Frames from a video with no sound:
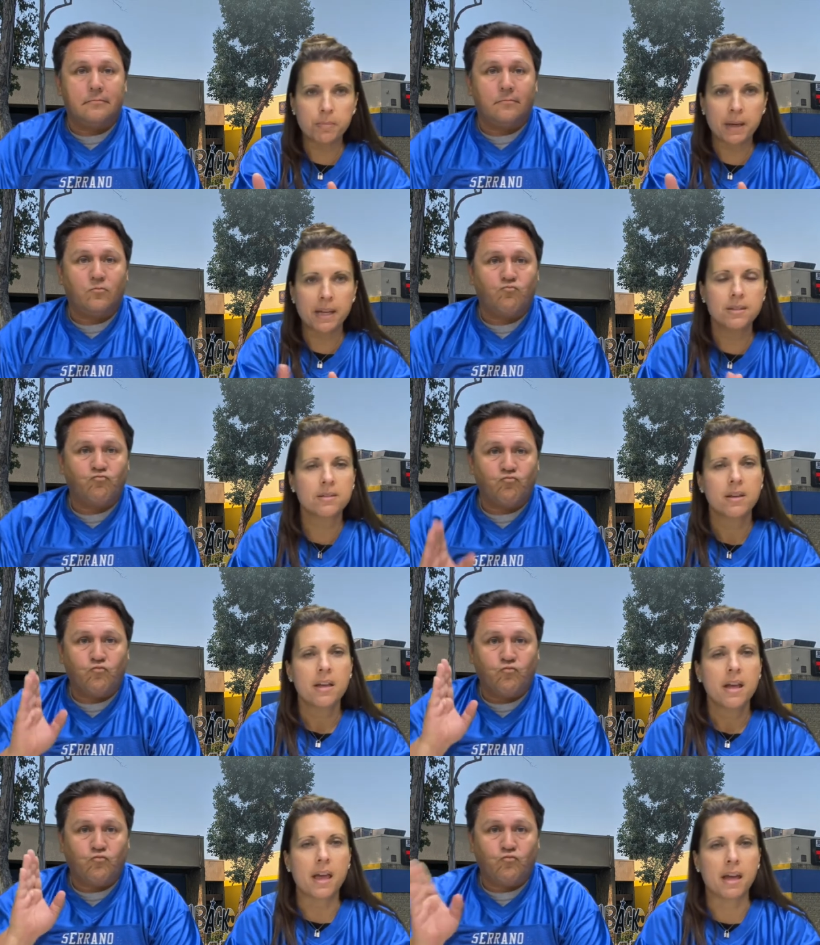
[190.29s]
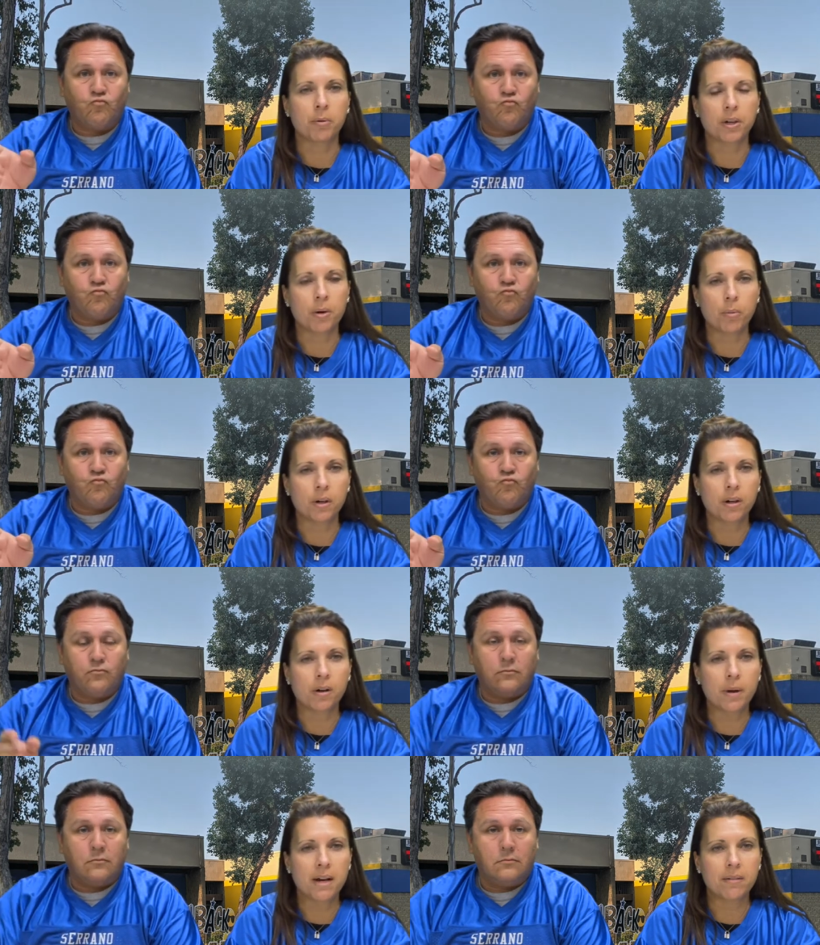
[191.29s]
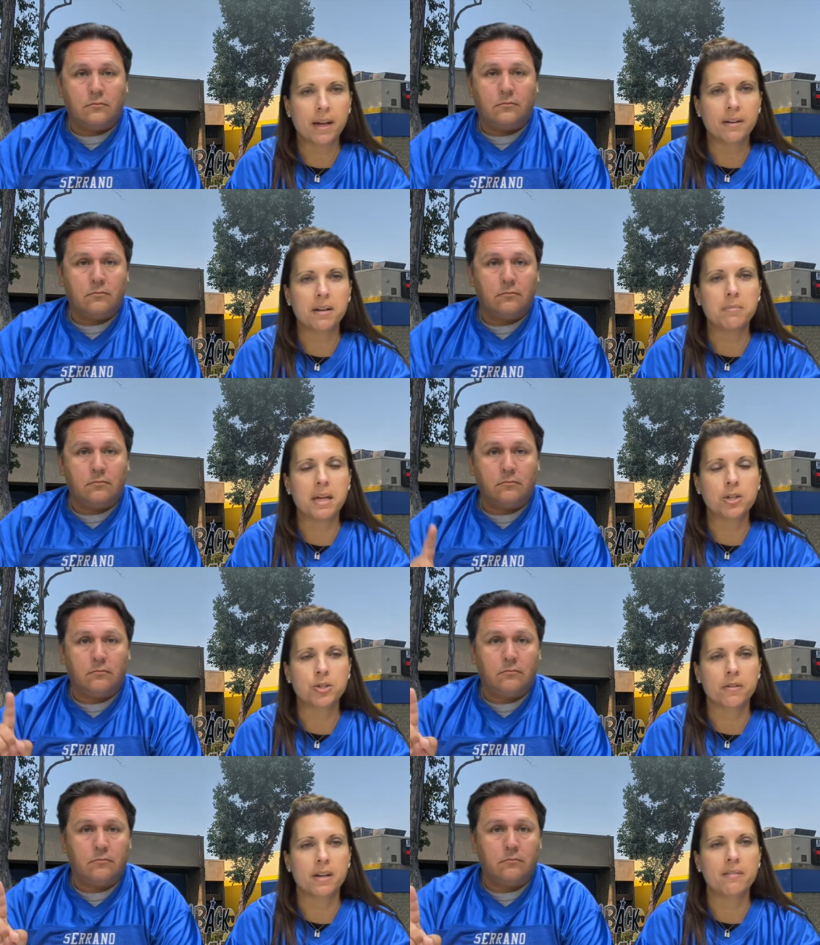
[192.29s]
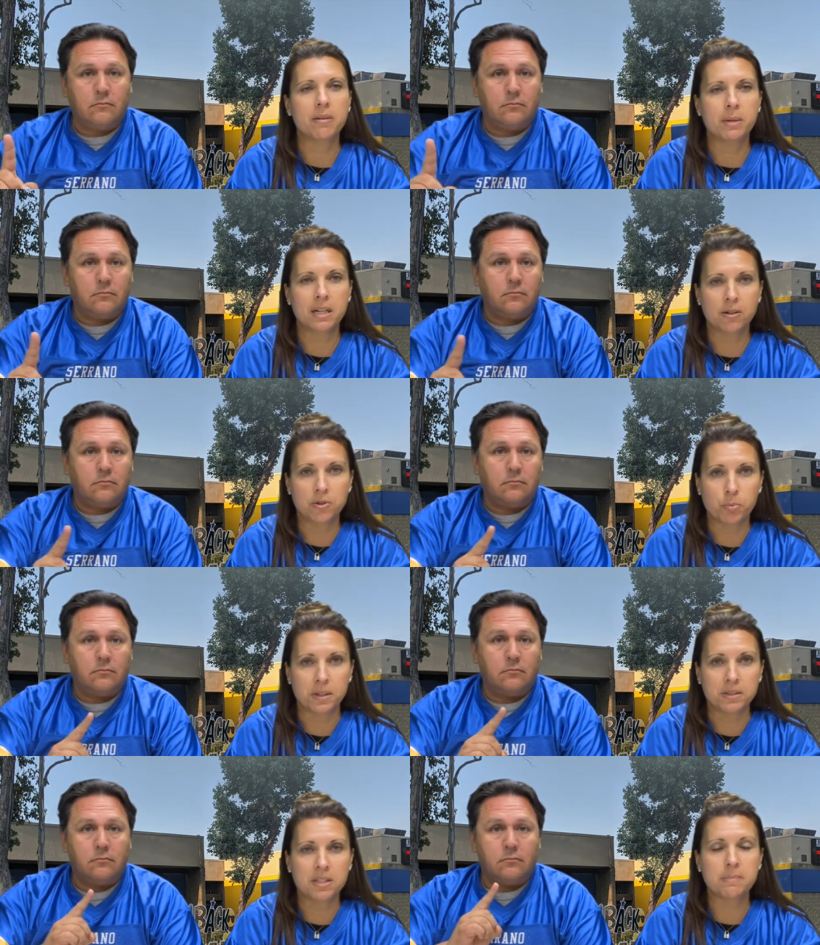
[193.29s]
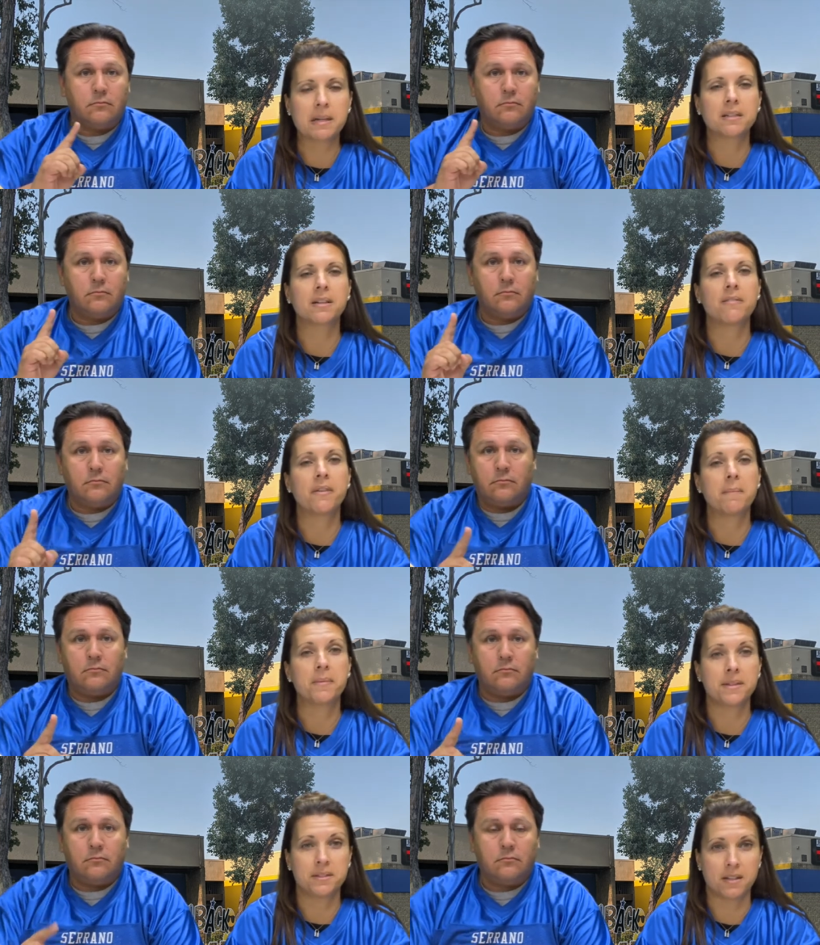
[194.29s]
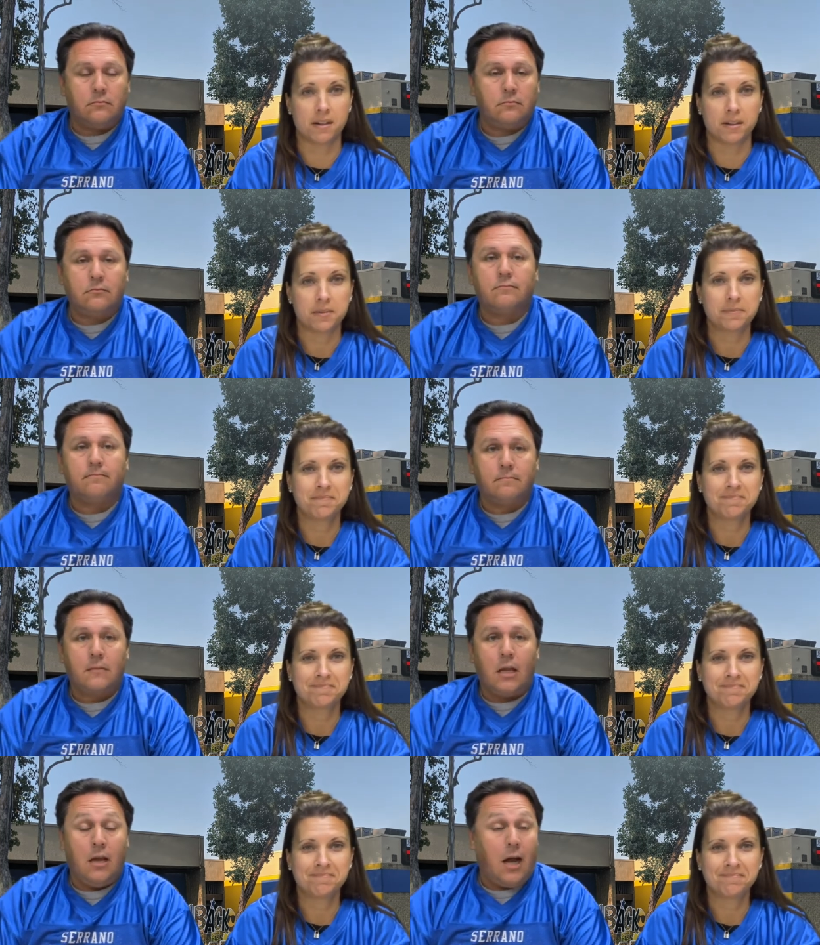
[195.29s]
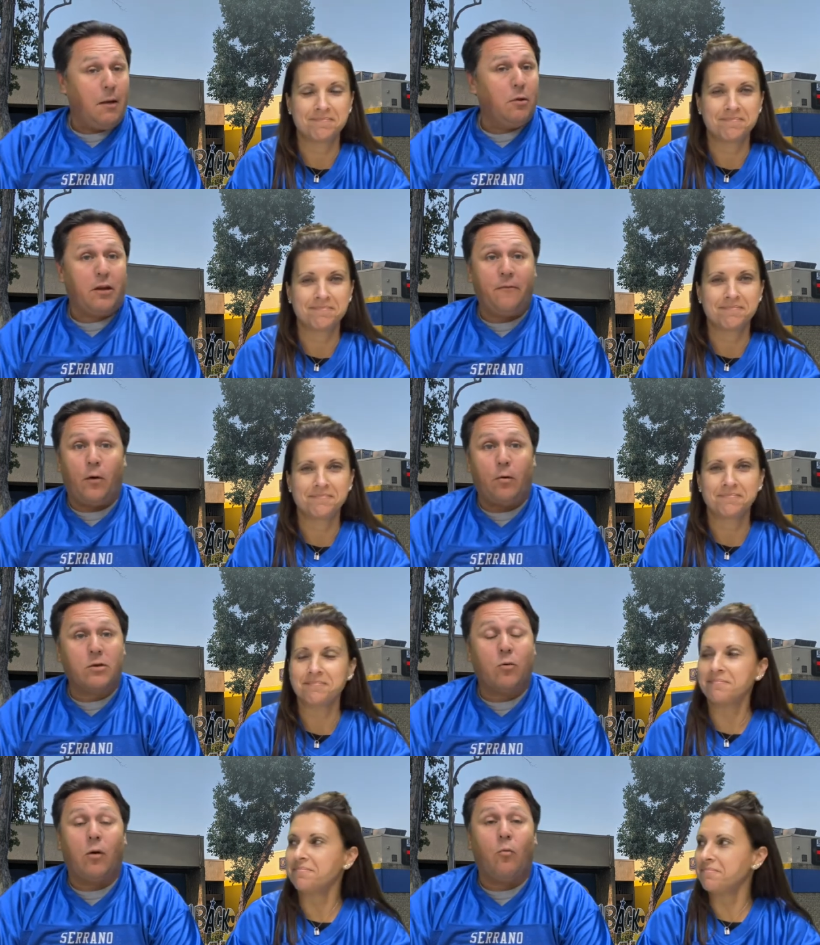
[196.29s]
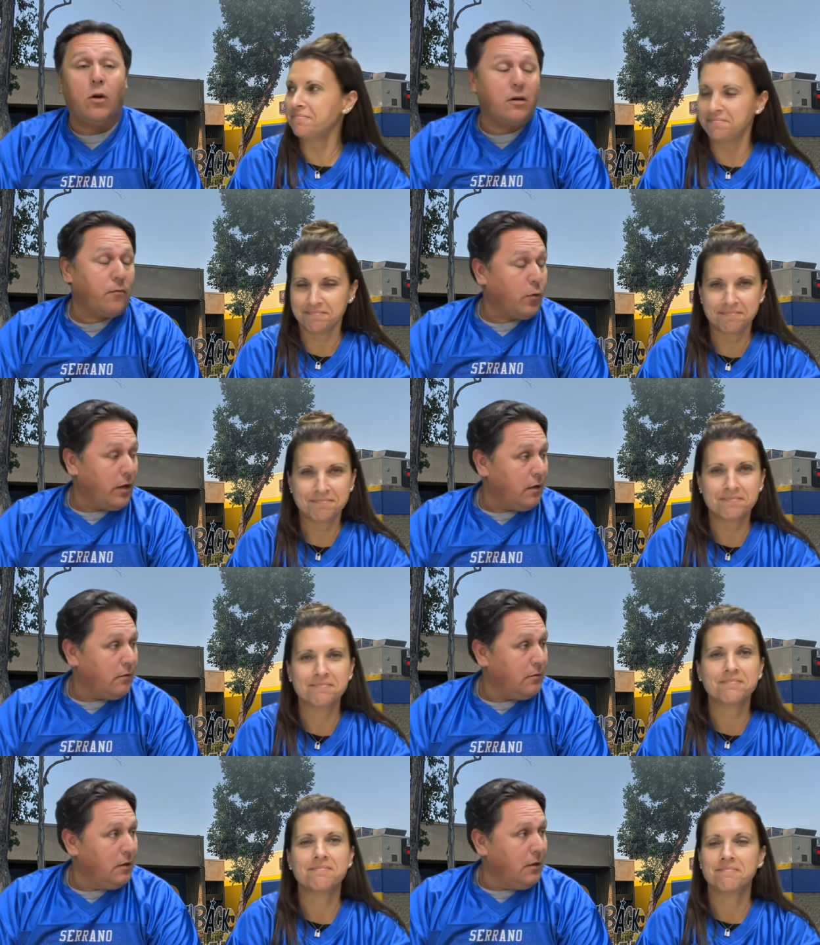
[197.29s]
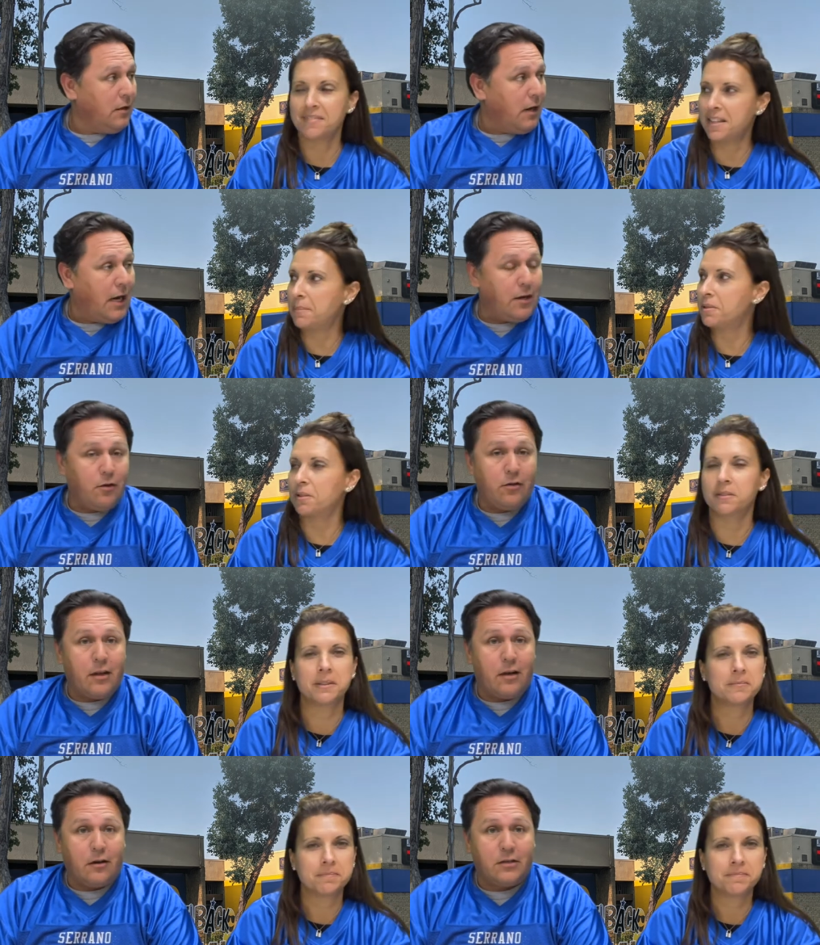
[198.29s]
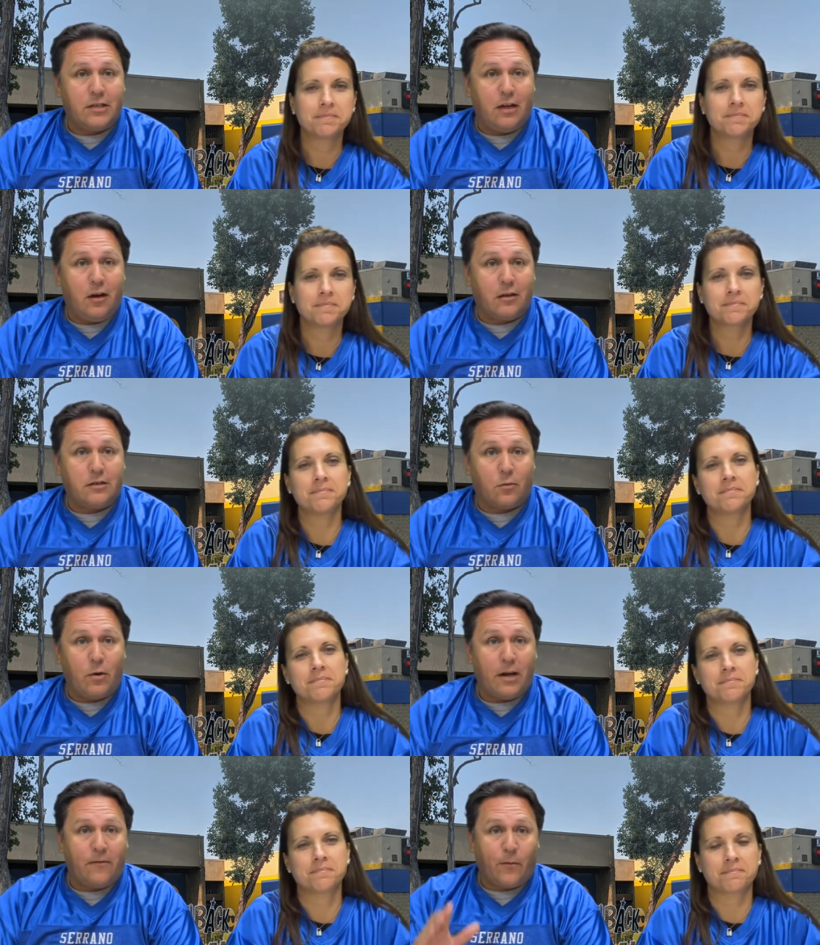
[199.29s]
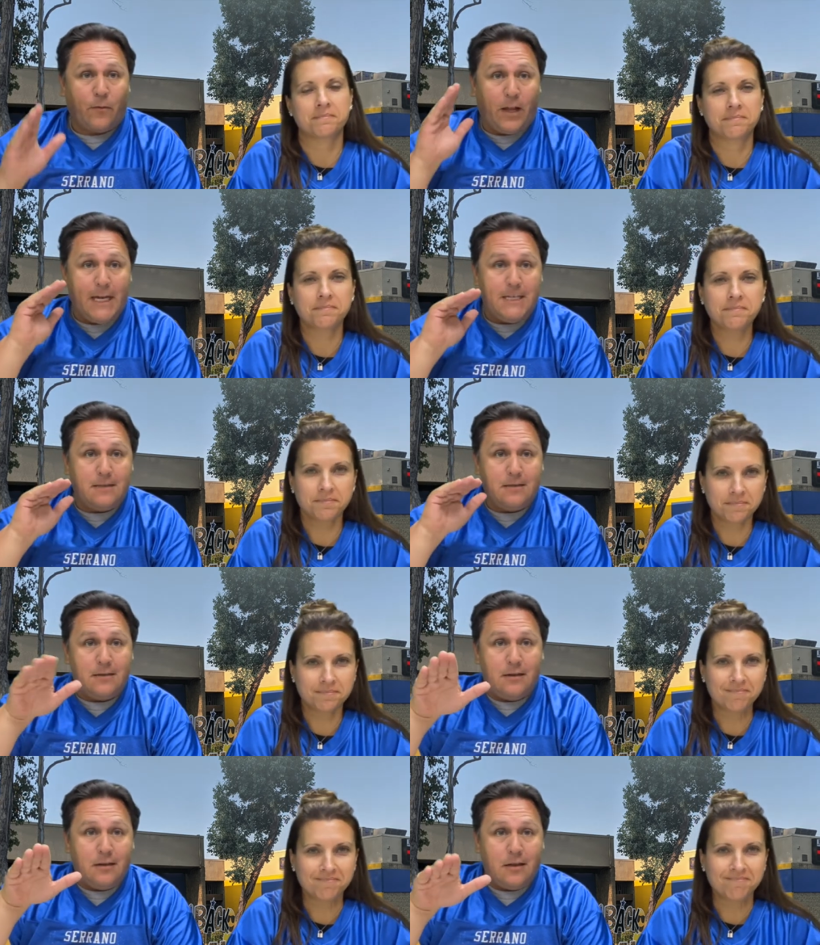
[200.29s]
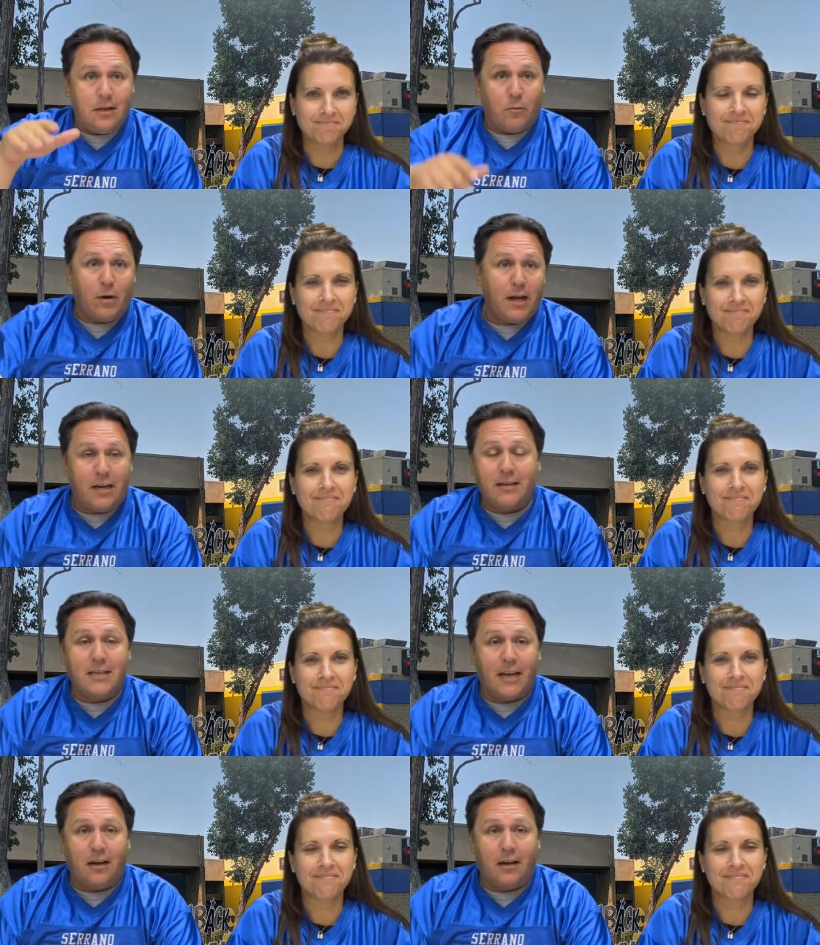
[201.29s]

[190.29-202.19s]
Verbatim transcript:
Speaker 1: base, and we're going to work our way around and make sure that everybody knows what's expected of them this year.
Speaker 2: I'm looking forward to a wonderful year. Absolutely. I know that our Seahawks are ready for flight. They're ready to take